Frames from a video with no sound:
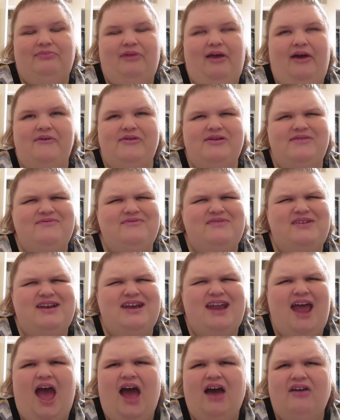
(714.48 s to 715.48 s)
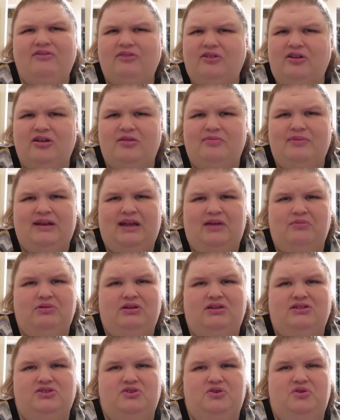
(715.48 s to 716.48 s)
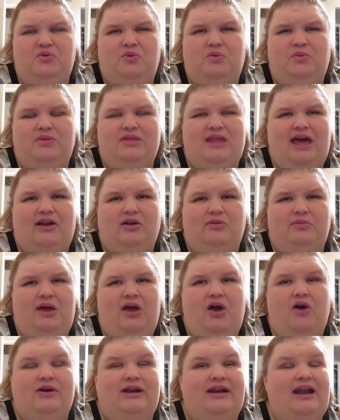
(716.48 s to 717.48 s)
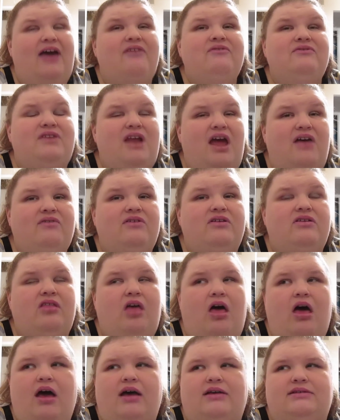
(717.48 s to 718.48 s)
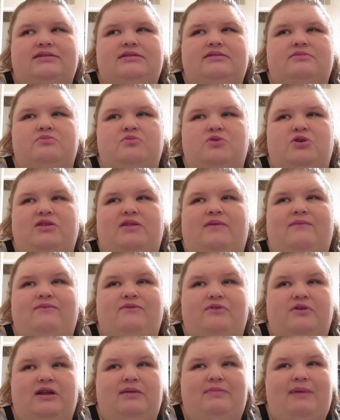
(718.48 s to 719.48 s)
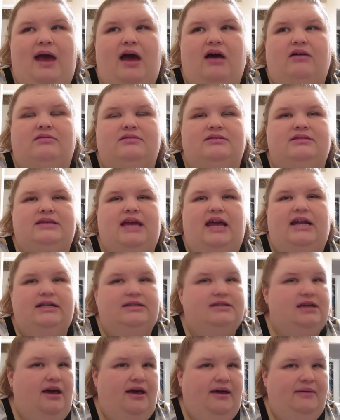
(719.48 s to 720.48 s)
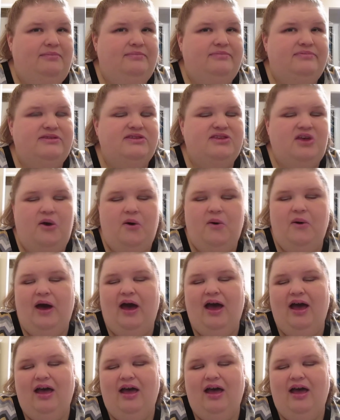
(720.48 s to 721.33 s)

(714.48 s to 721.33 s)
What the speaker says: I would have never been able to do that on my own, and I've never lost more than 40 pounds at a time. So,